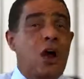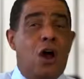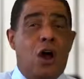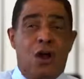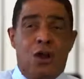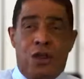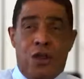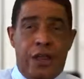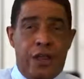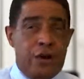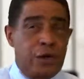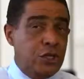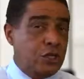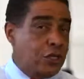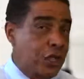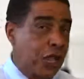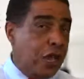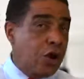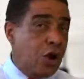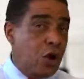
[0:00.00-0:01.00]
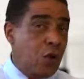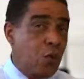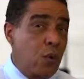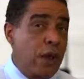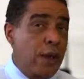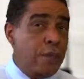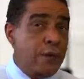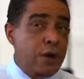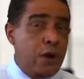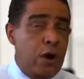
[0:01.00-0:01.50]
our letters, and our
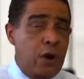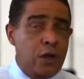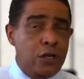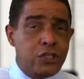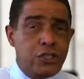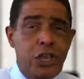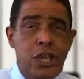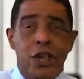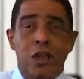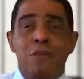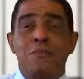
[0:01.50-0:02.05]
webinars